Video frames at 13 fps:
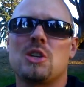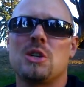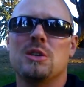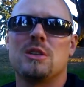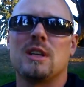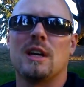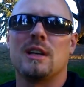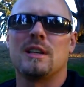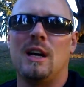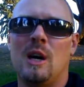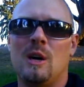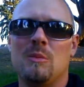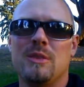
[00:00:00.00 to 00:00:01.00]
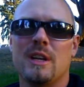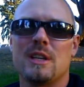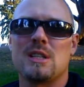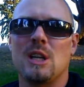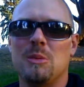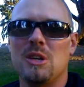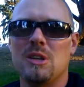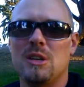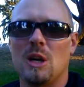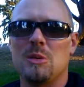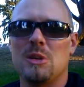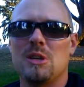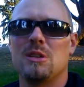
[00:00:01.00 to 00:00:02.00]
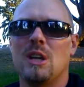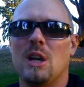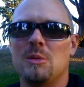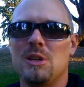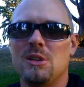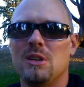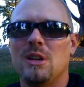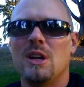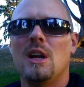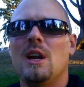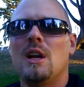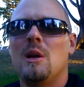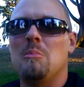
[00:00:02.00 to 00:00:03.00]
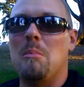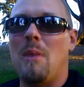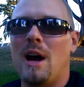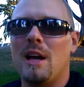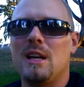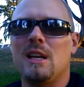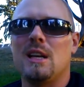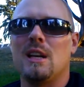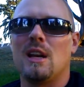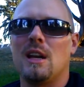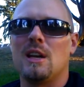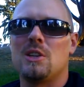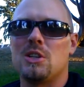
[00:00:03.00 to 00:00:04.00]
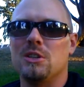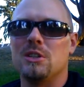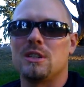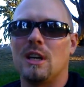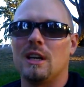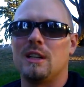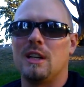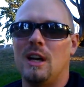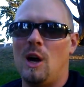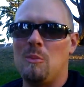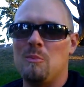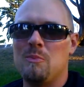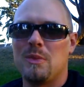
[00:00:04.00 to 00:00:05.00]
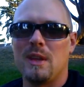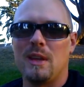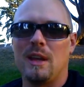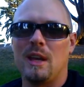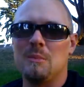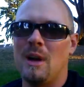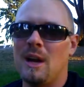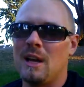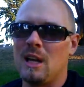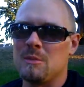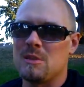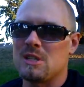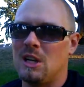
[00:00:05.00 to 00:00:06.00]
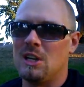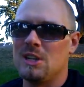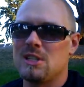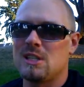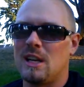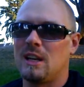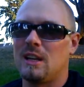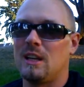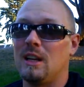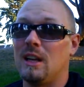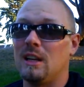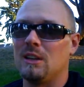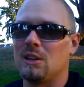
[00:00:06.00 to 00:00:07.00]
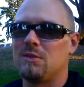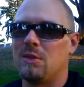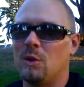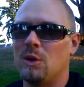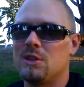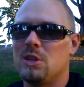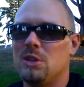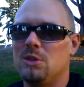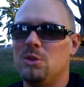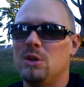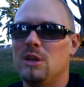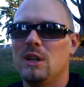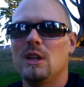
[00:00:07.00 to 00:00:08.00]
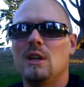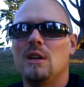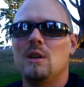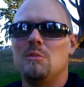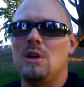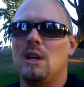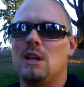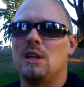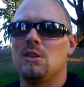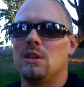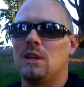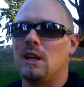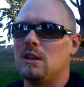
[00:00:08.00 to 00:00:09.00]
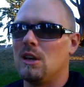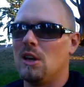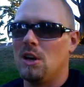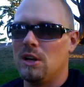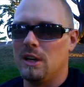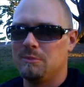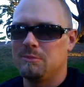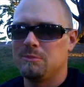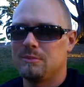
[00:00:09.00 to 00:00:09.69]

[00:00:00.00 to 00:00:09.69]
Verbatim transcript: truth dot com. That's w w w dot my d n a truth dot com. And my name is Hans Zeck, and I look forward to meeting you and getting to know you.